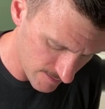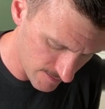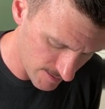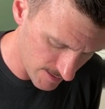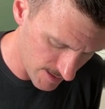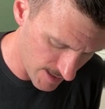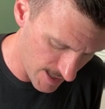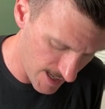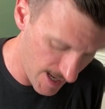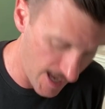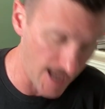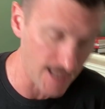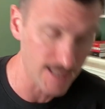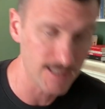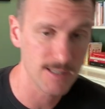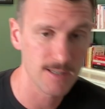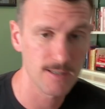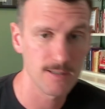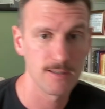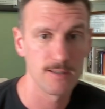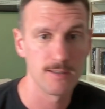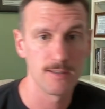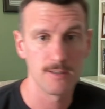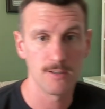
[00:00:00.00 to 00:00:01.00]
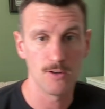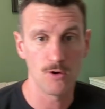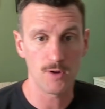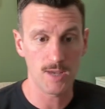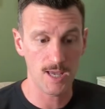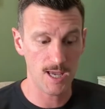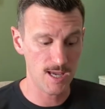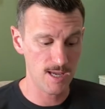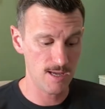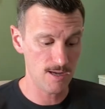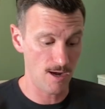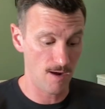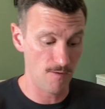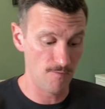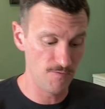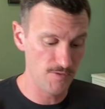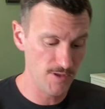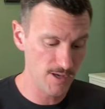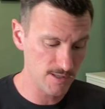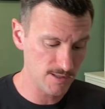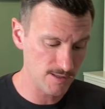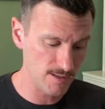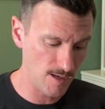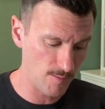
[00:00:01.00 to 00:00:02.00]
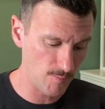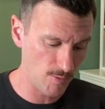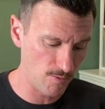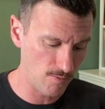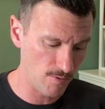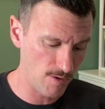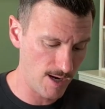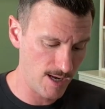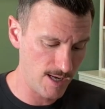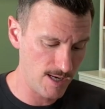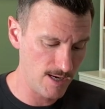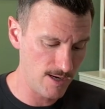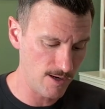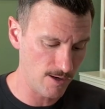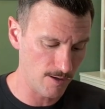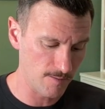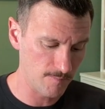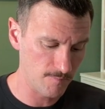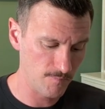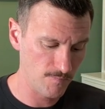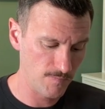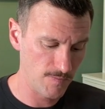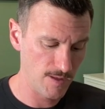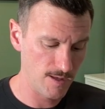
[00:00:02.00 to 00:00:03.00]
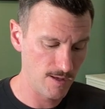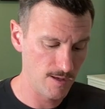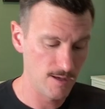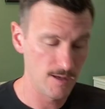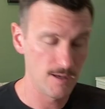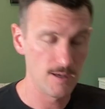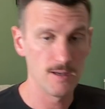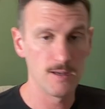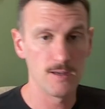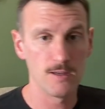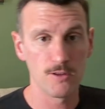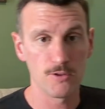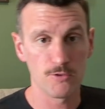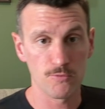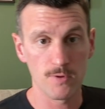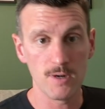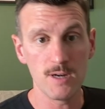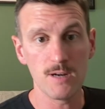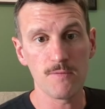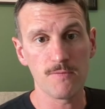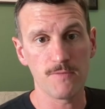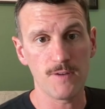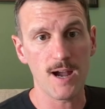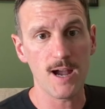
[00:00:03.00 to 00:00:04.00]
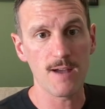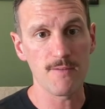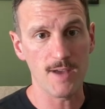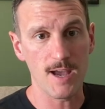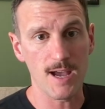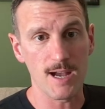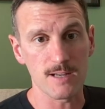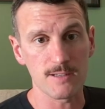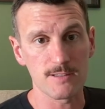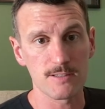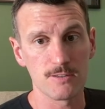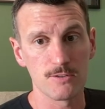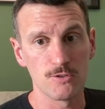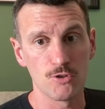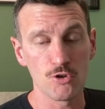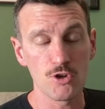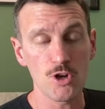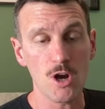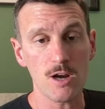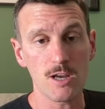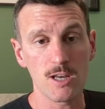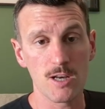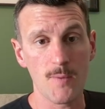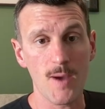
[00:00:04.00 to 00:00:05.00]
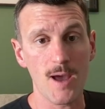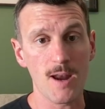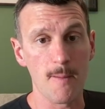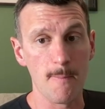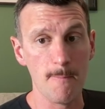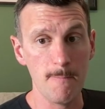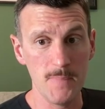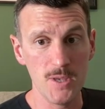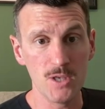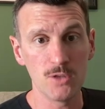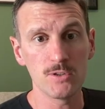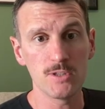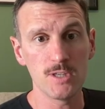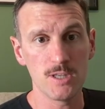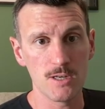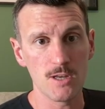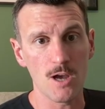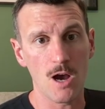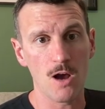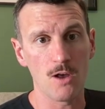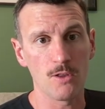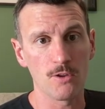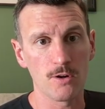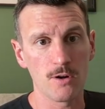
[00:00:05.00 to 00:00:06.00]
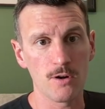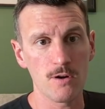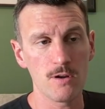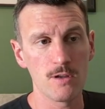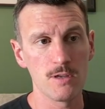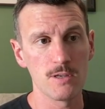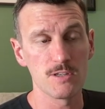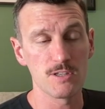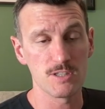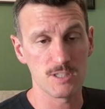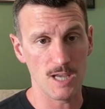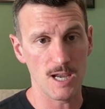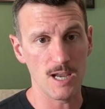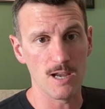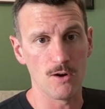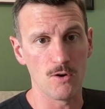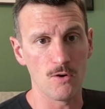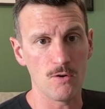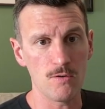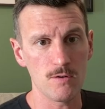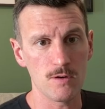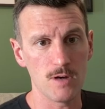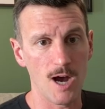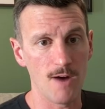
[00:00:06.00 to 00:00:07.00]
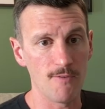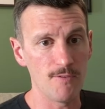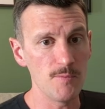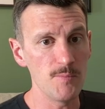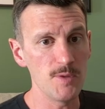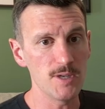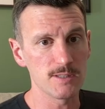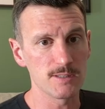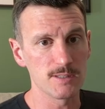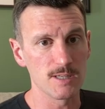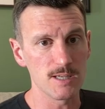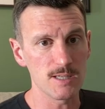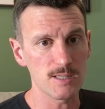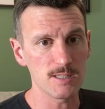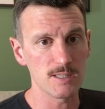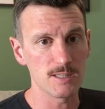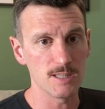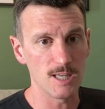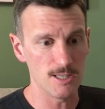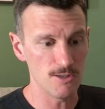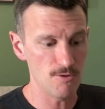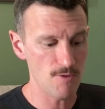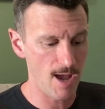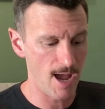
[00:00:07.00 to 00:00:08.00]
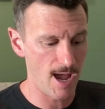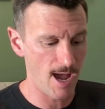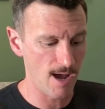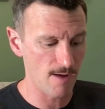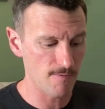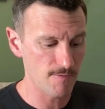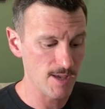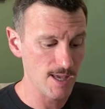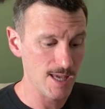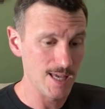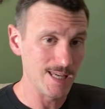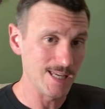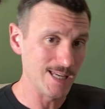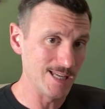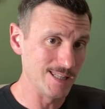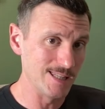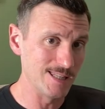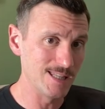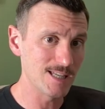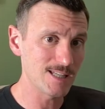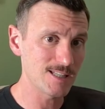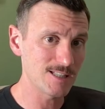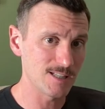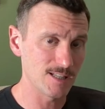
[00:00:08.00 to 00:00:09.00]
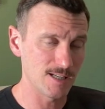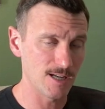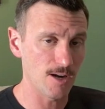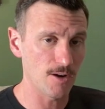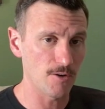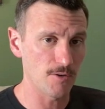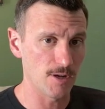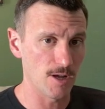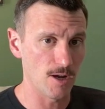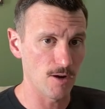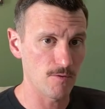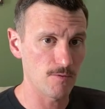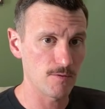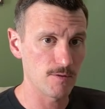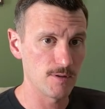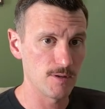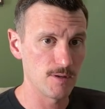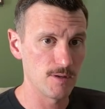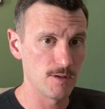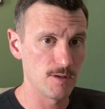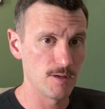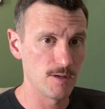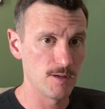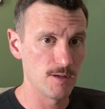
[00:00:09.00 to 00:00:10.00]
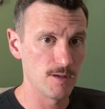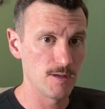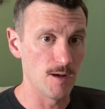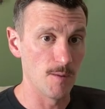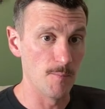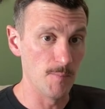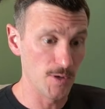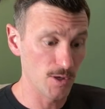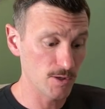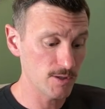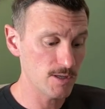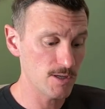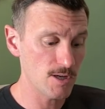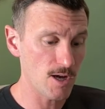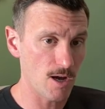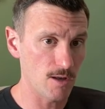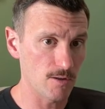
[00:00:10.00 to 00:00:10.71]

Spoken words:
net, okay, of this number right here, 3 to 5x. You're talking about $1 million sale of a business that you have in this scenario. $1 million